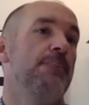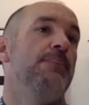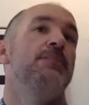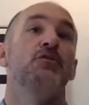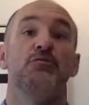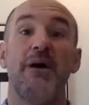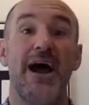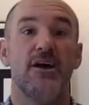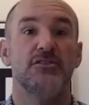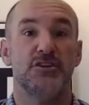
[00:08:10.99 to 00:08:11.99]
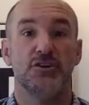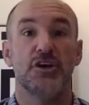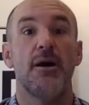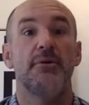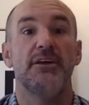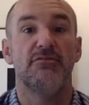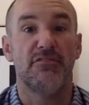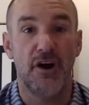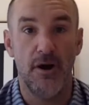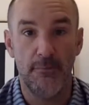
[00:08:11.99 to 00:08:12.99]
those buyers are coming
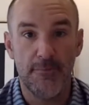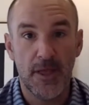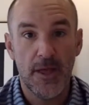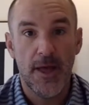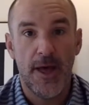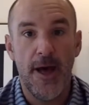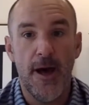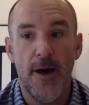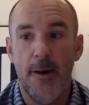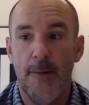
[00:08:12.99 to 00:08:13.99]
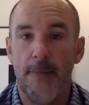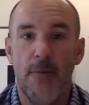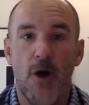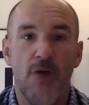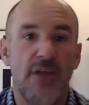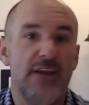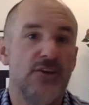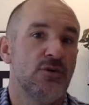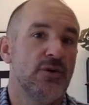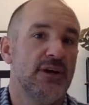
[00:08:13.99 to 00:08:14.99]
from? Are they
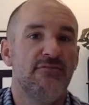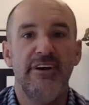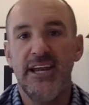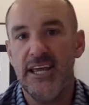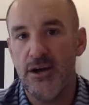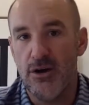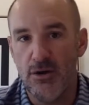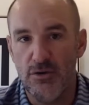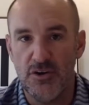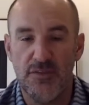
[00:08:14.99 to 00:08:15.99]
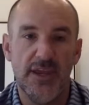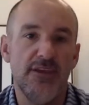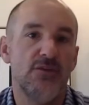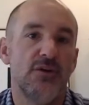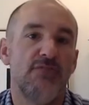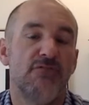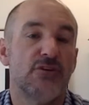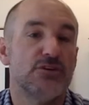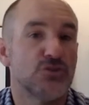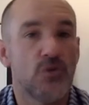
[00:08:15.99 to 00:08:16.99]
doing videos? Are they doing
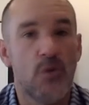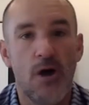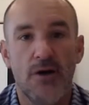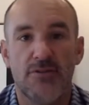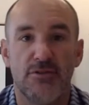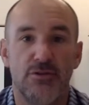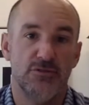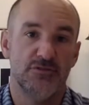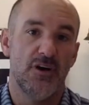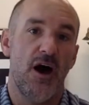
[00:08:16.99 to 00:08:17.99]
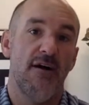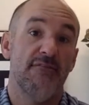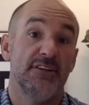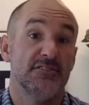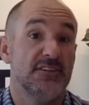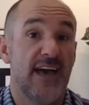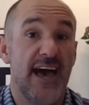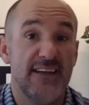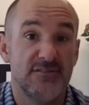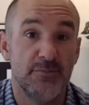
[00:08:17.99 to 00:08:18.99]
virtual walkthroughs? Obviously,
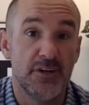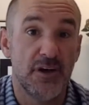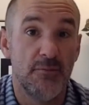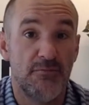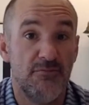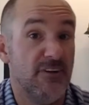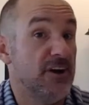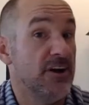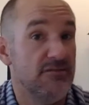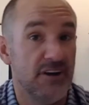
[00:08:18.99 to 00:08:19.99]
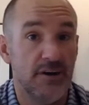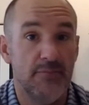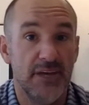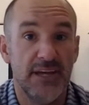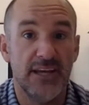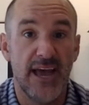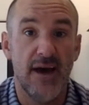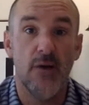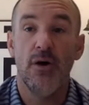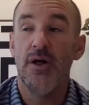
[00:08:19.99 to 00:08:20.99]
that has become very, very big now